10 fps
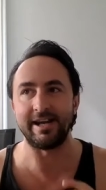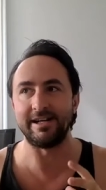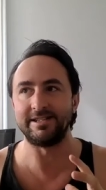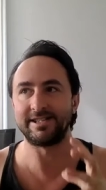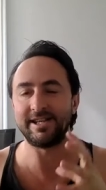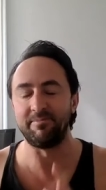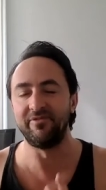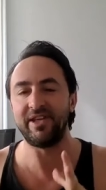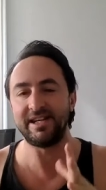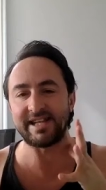is some
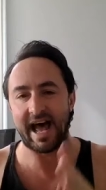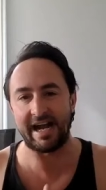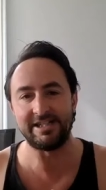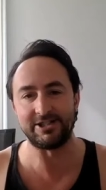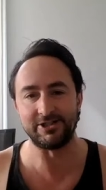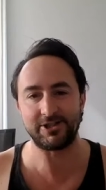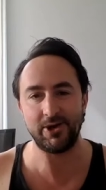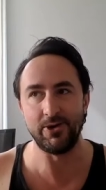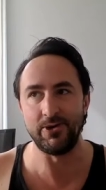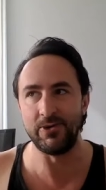of these agents
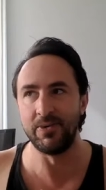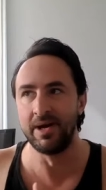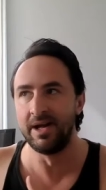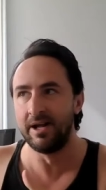who